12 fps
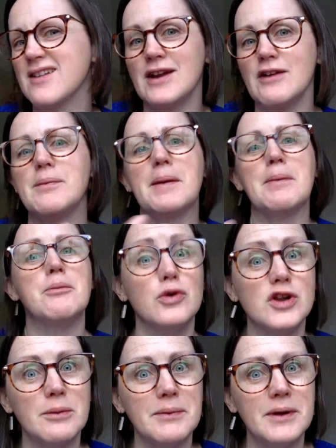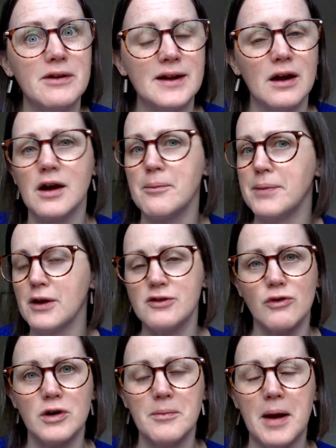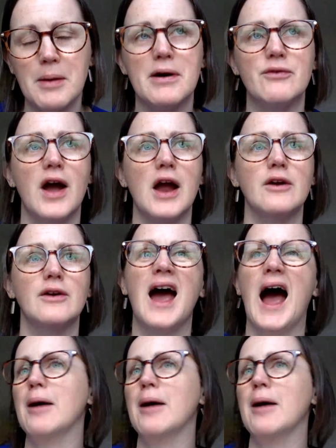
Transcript: have never been brought up using a computer or a mobile phone,